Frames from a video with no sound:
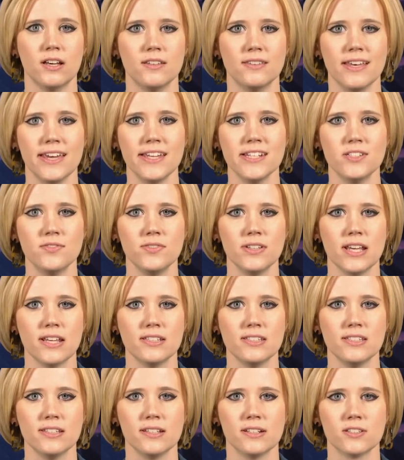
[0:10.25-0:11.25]
The
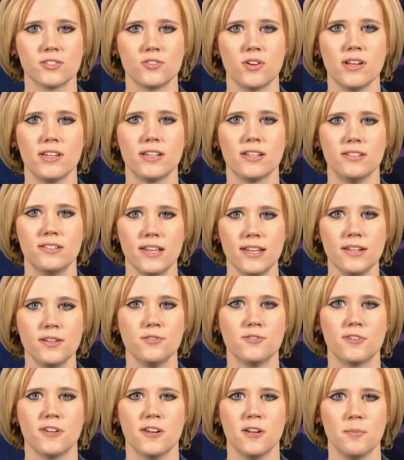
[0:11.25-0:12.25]
HVAC industry
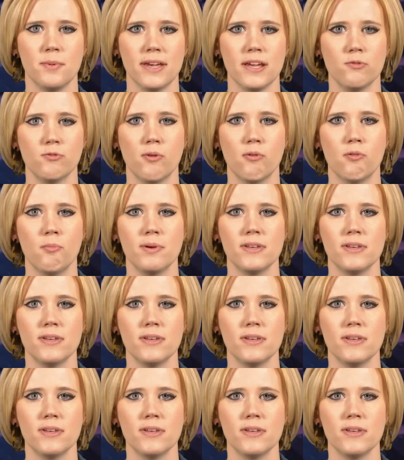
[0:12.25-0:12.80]
continues to debate what will